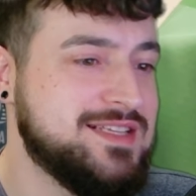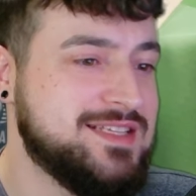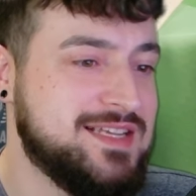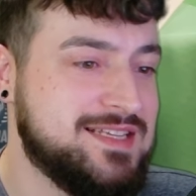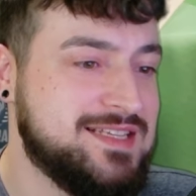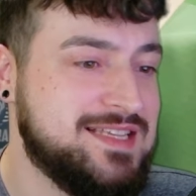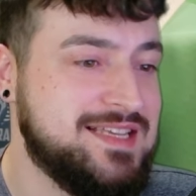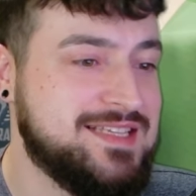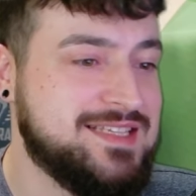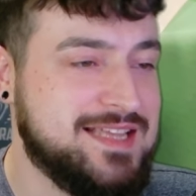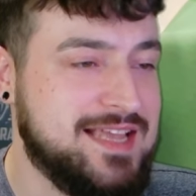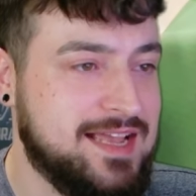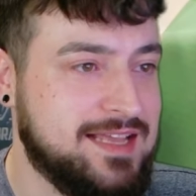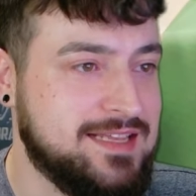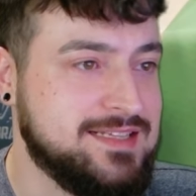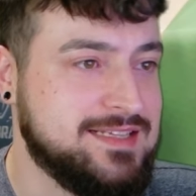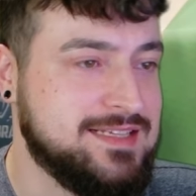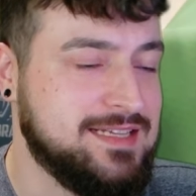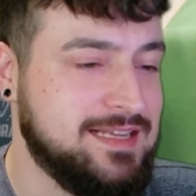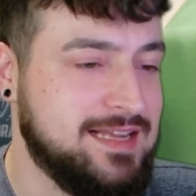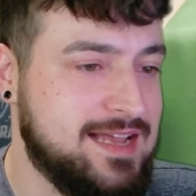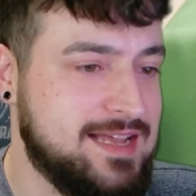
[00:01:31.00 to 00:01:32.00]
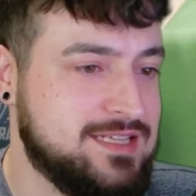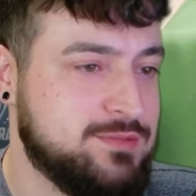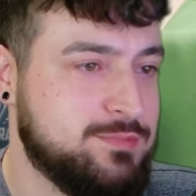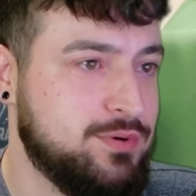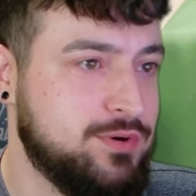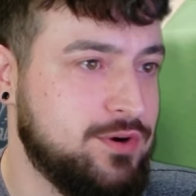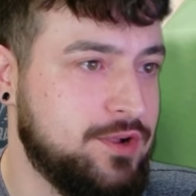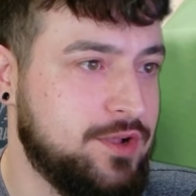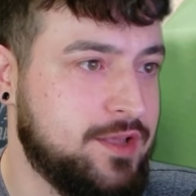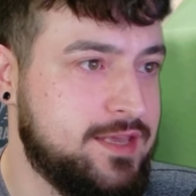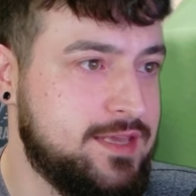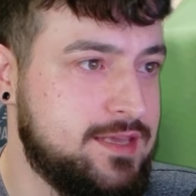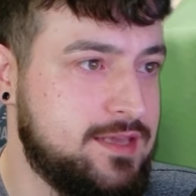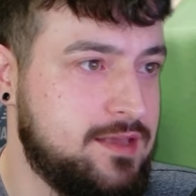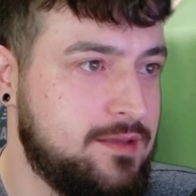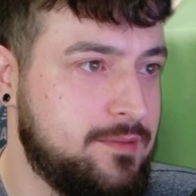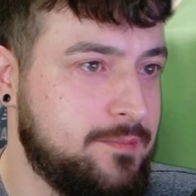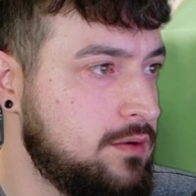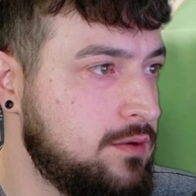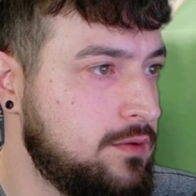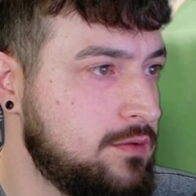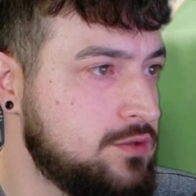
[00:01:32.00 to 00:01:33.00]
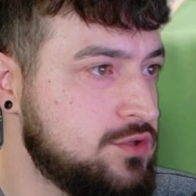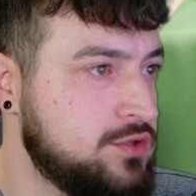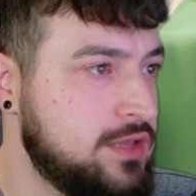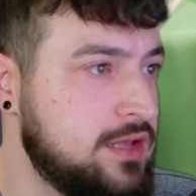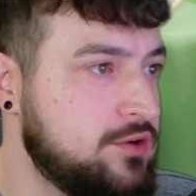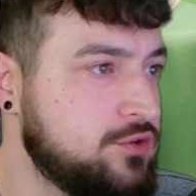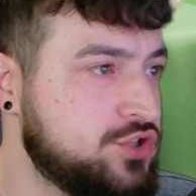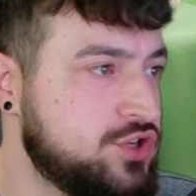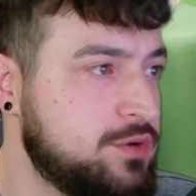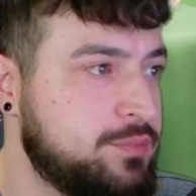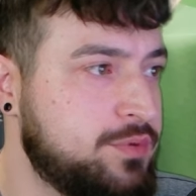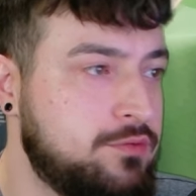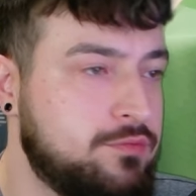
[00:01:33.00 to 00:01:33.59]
seconds less per key. So that'll jump